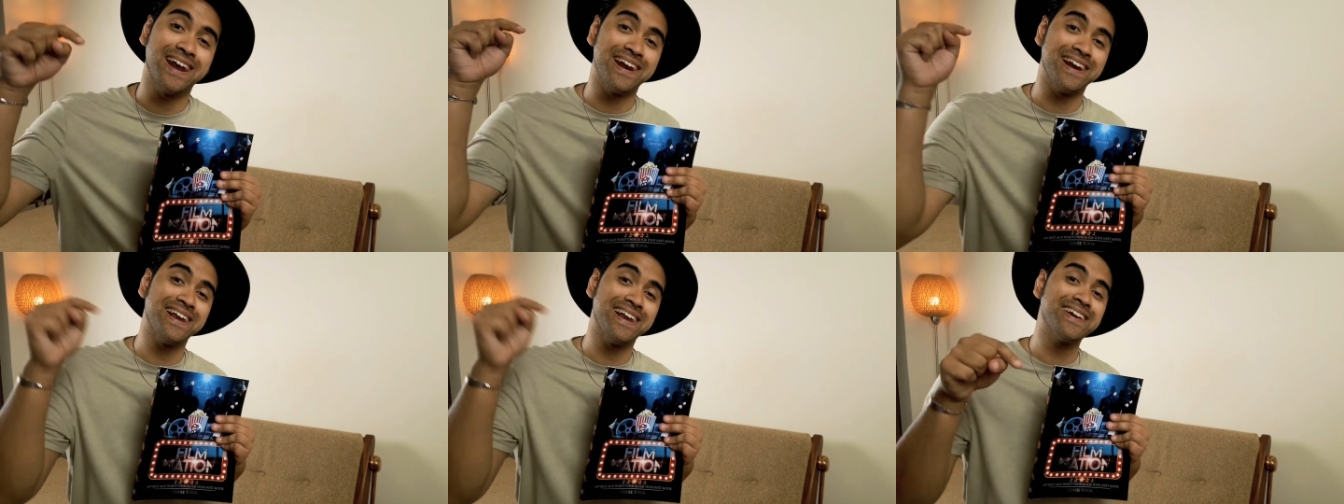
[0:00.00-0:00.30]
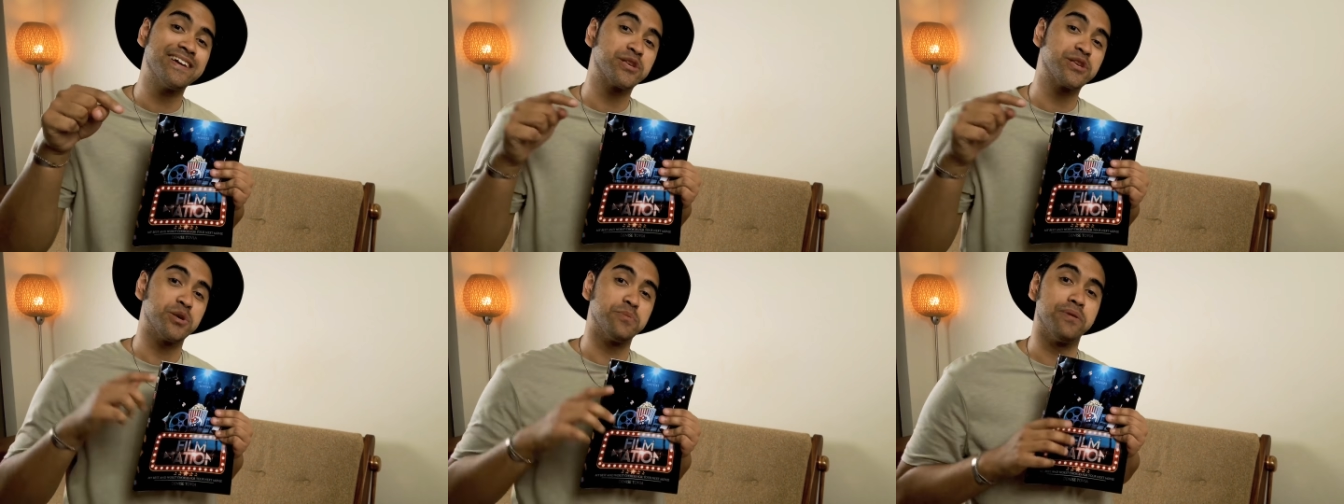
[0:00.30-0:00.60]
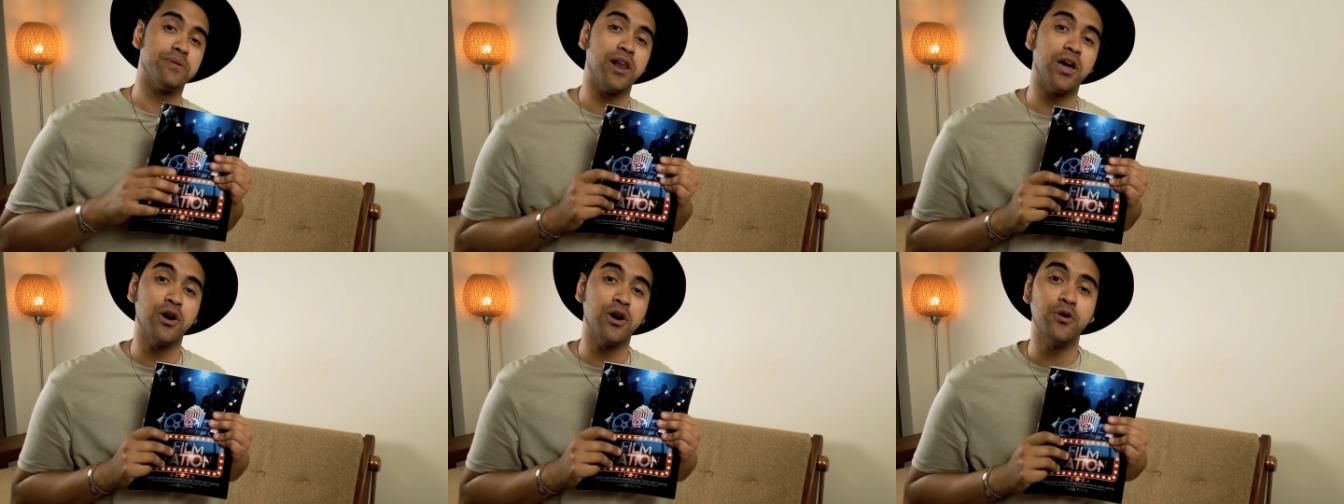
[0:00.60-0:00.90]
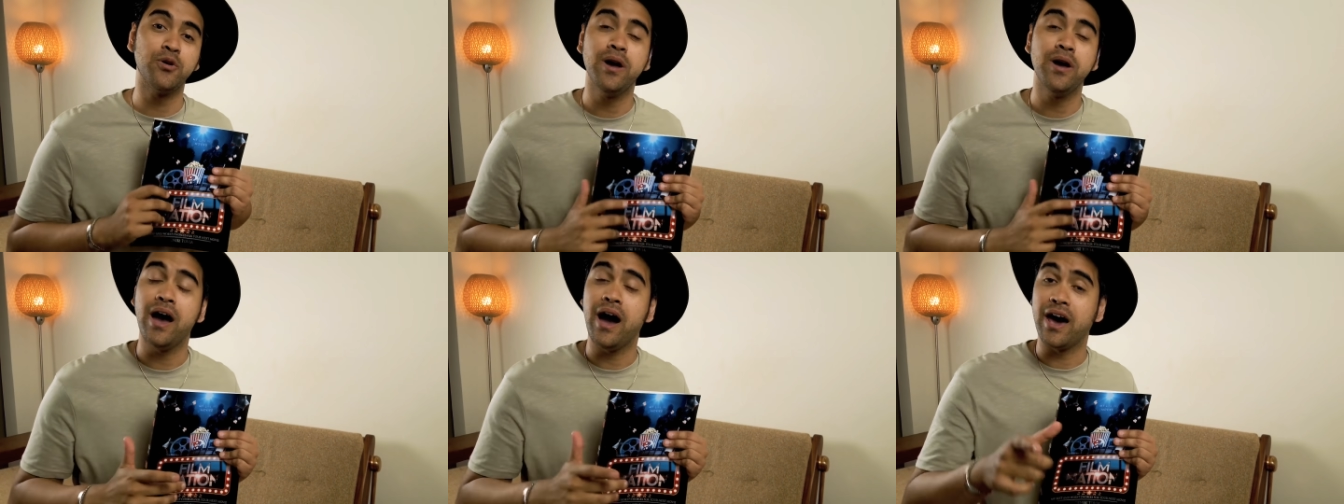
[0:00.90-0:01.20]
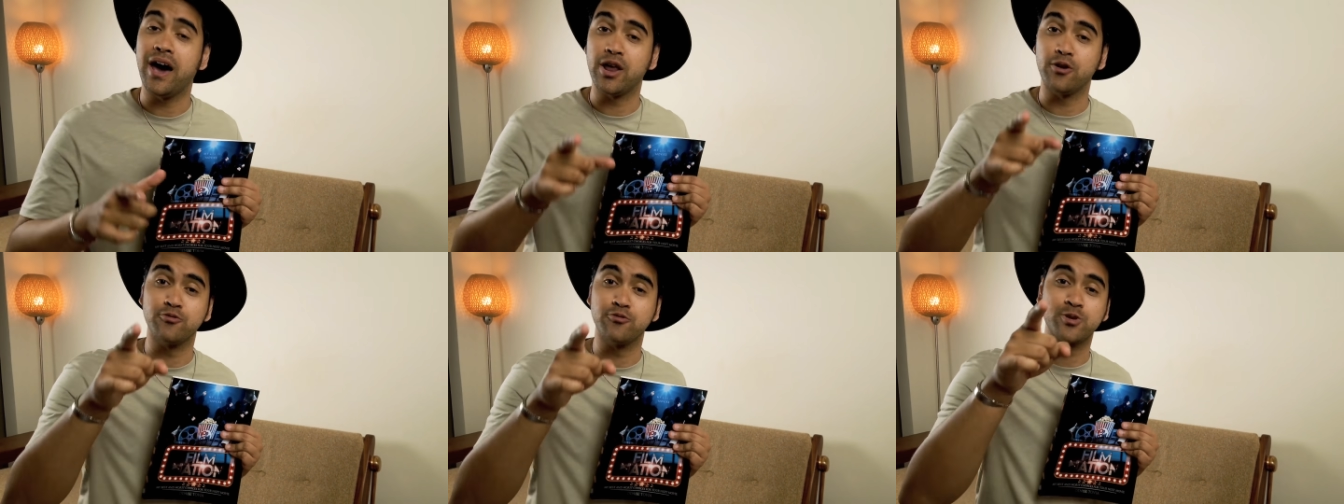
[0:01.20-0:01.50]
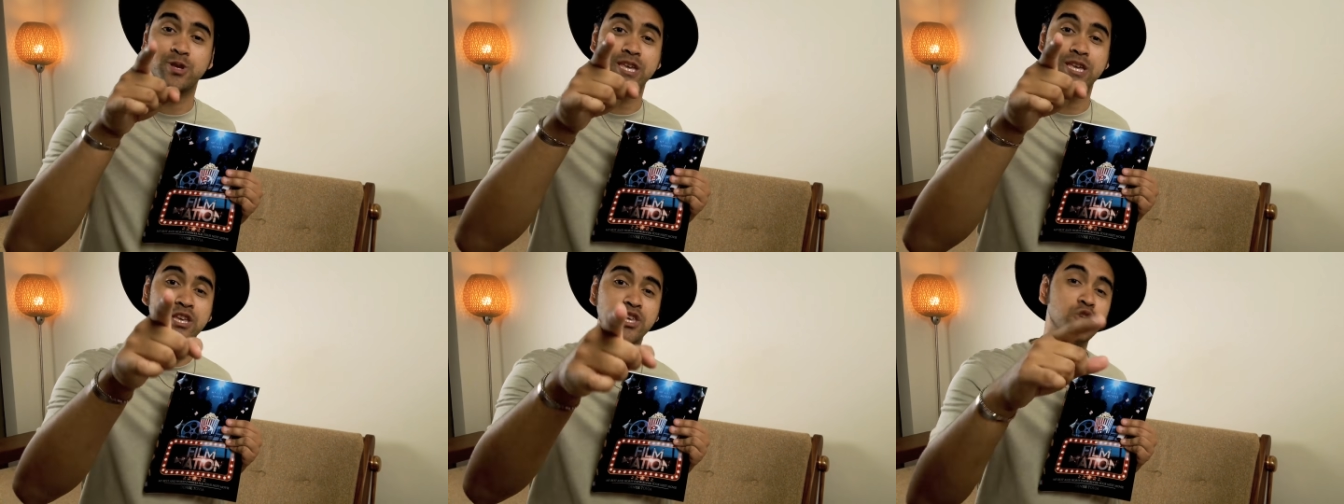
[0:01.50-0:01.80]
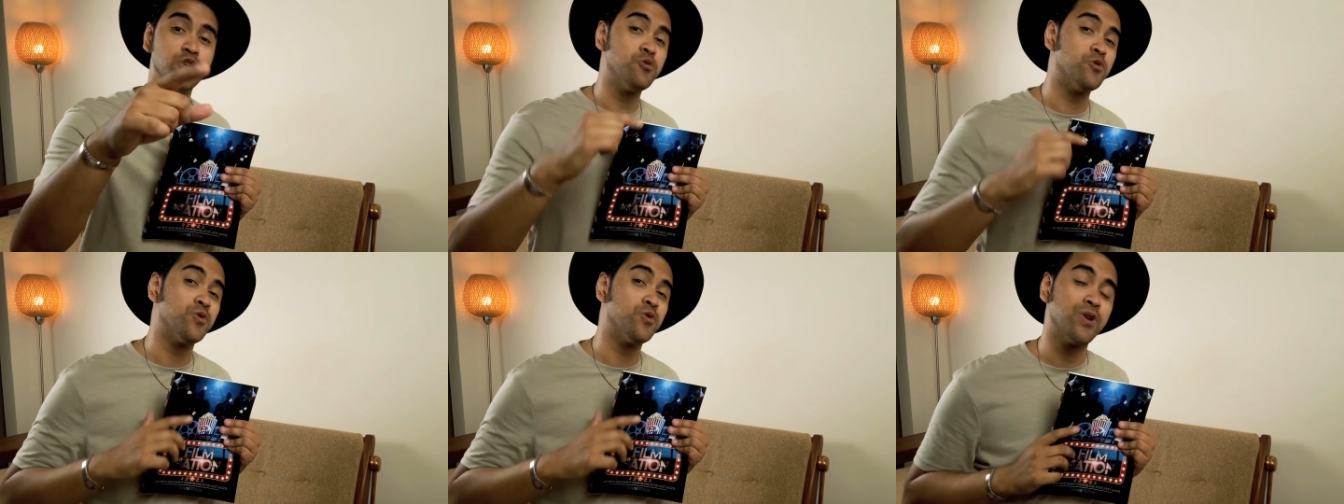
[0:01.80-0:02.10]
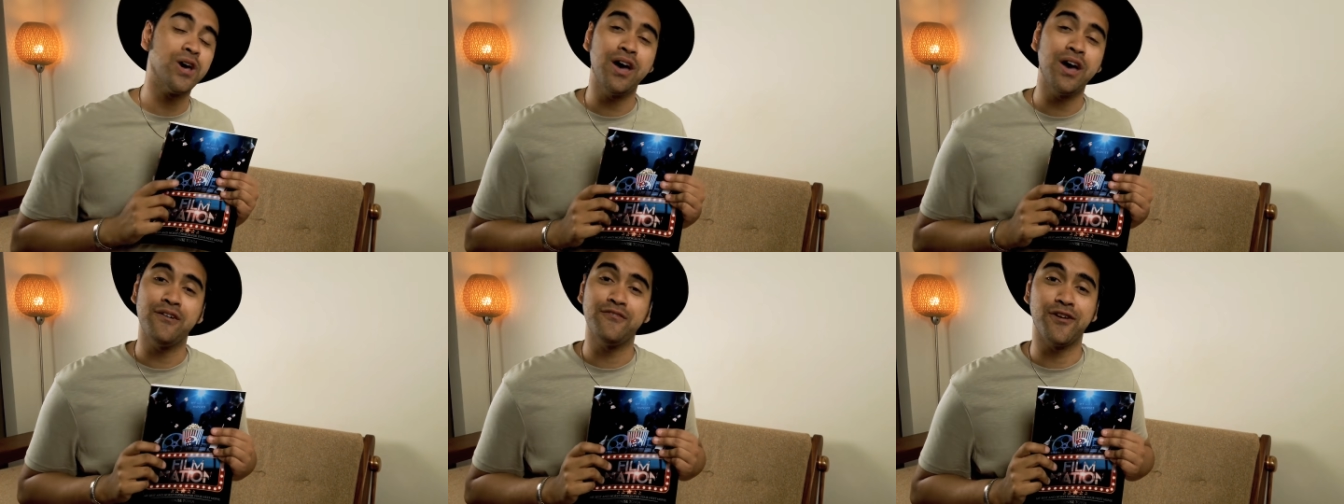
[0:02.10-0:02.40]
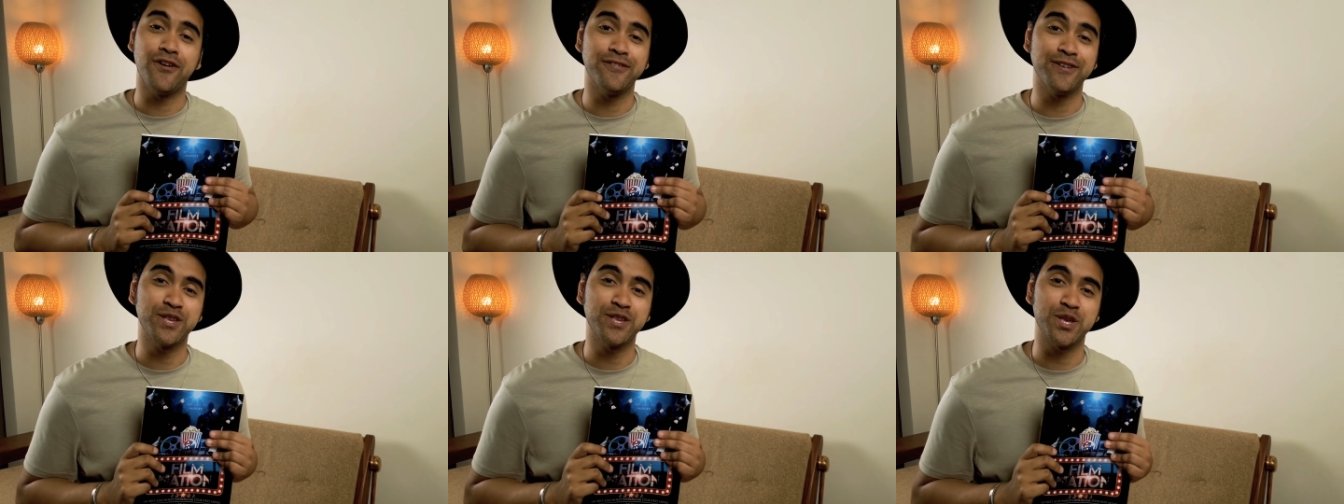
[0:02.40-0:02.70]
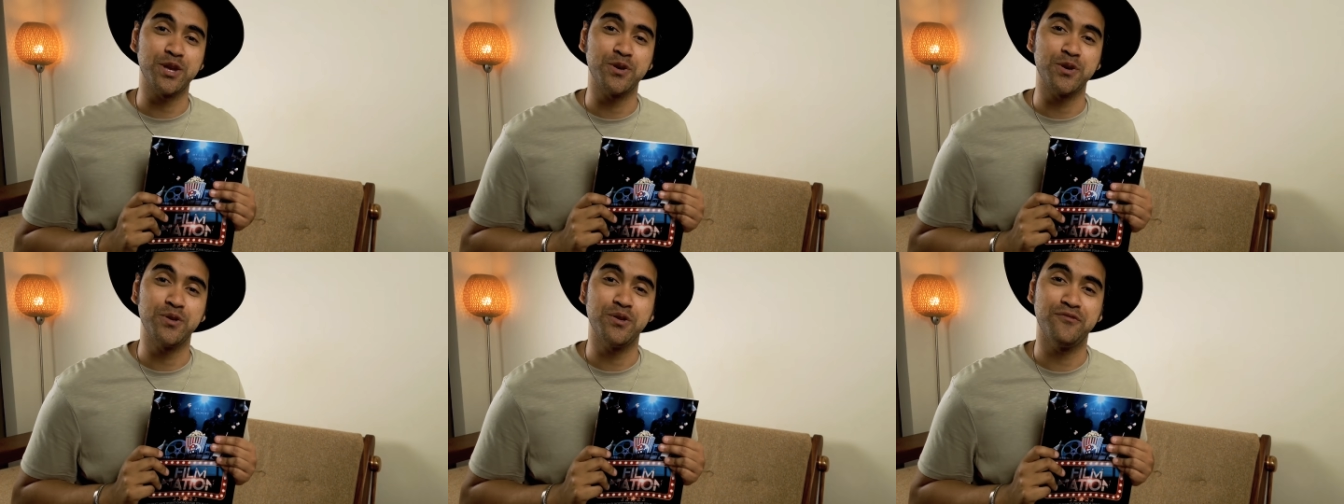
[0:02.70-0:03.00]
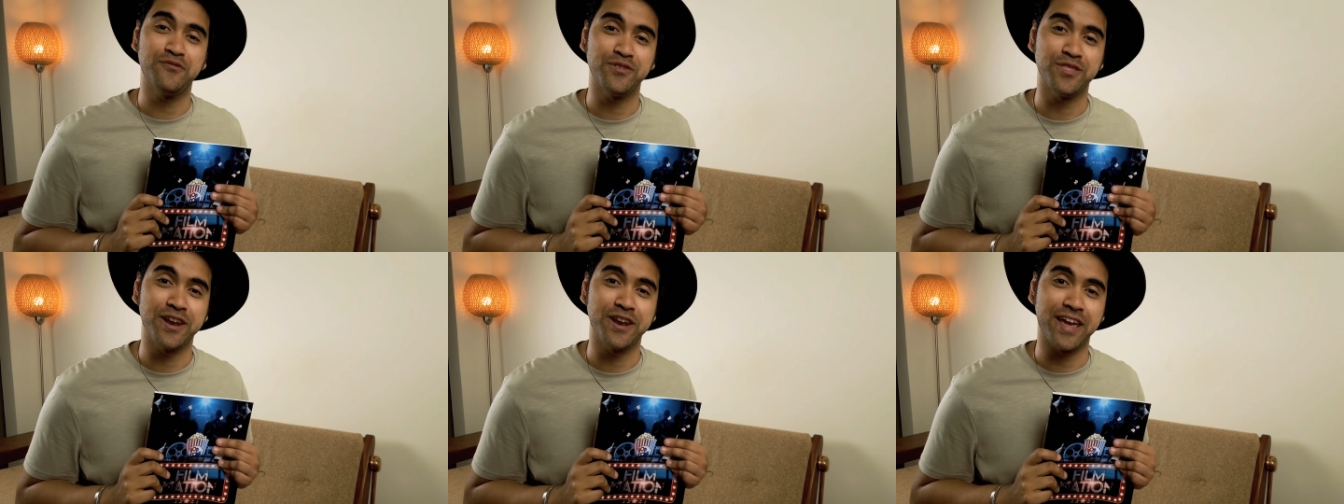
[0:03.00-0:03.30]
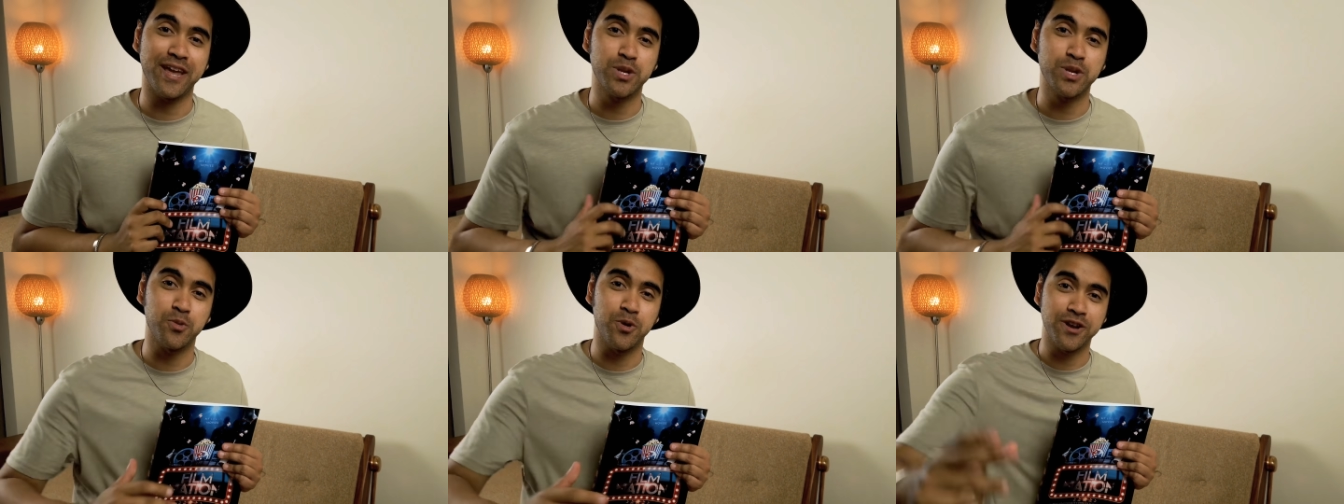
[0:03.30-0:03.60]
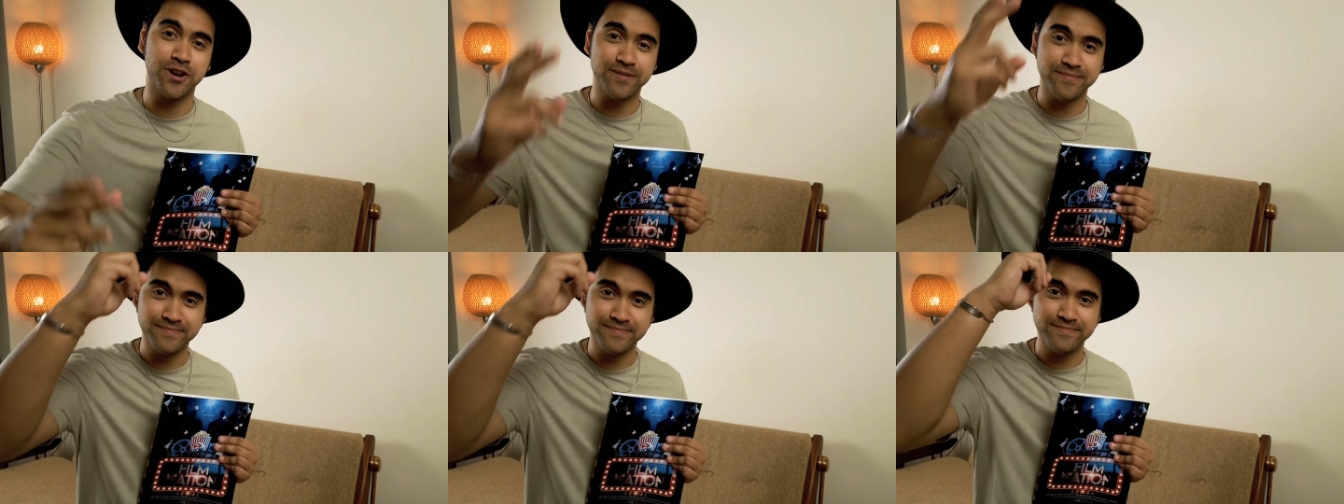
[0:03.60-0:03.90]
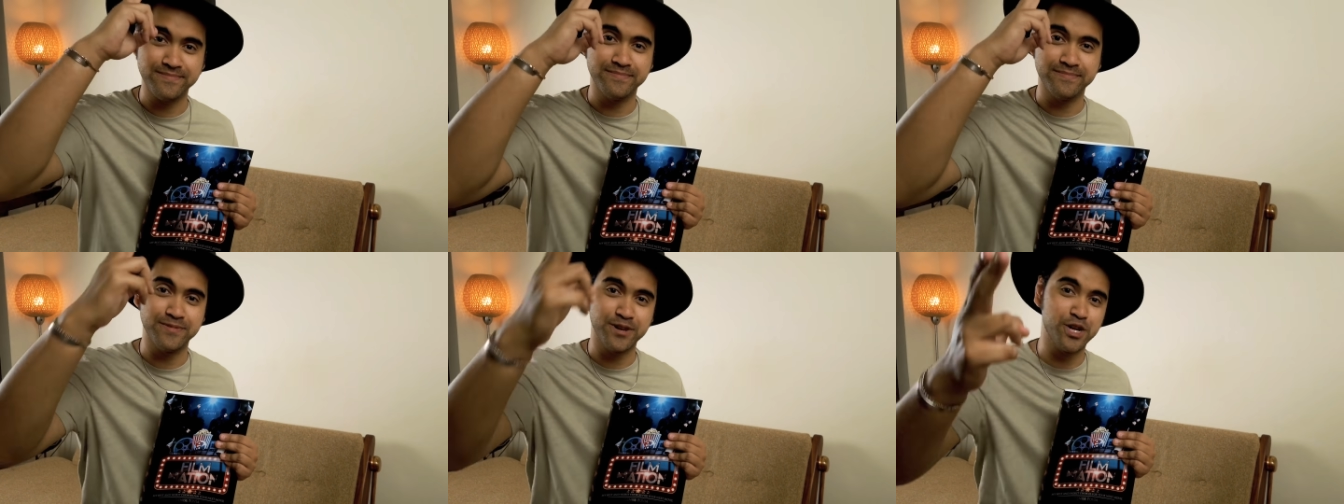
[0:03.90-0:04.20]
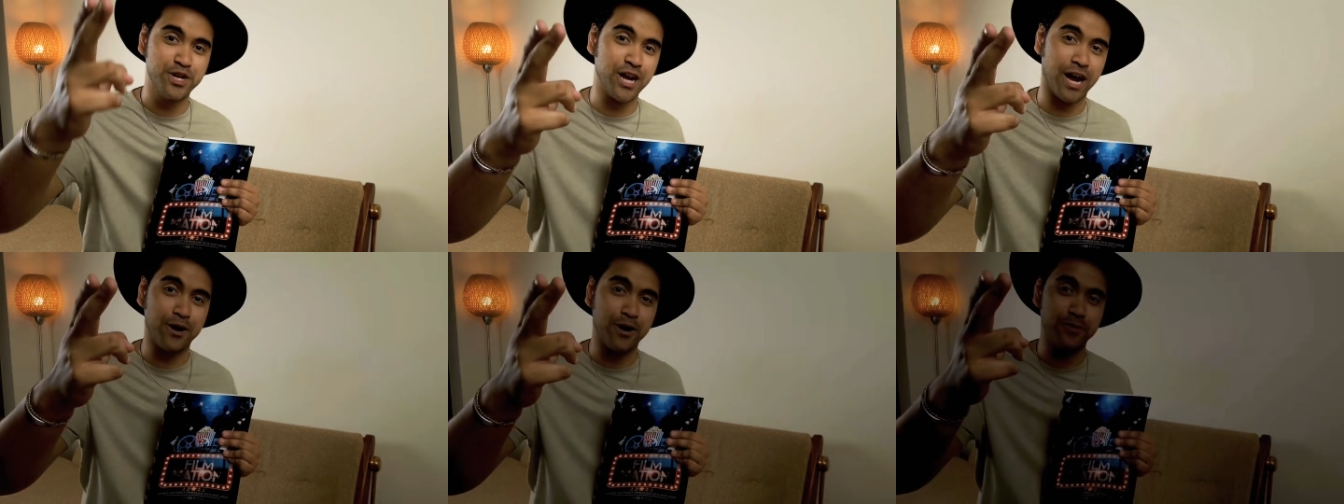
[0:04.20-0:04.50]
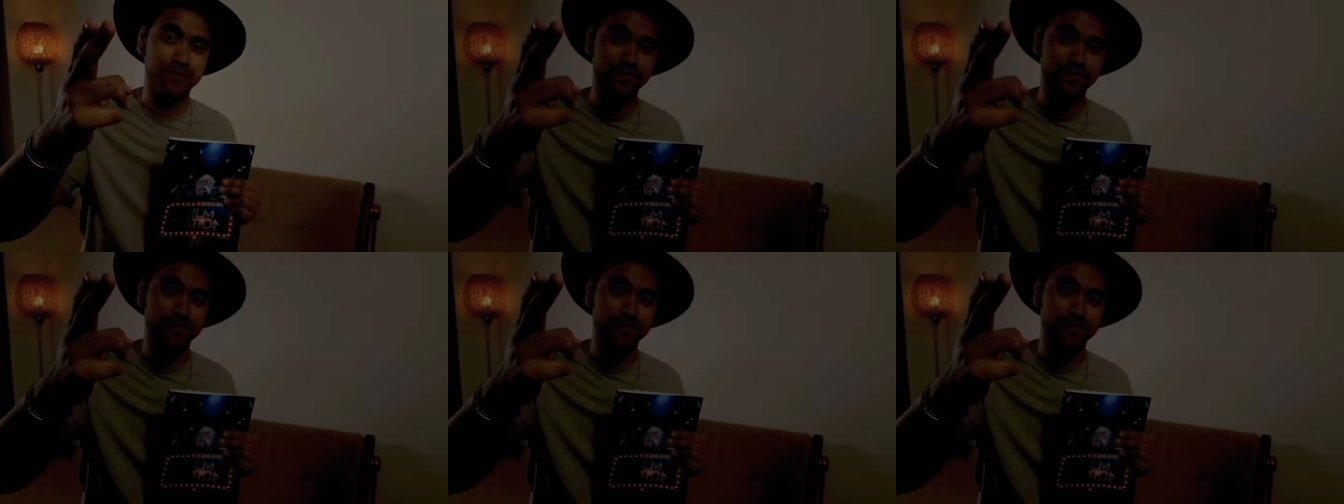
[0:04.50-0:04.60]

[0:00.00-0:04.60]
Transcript: Links are below, and I will see you all very soon for the next one. Ciao.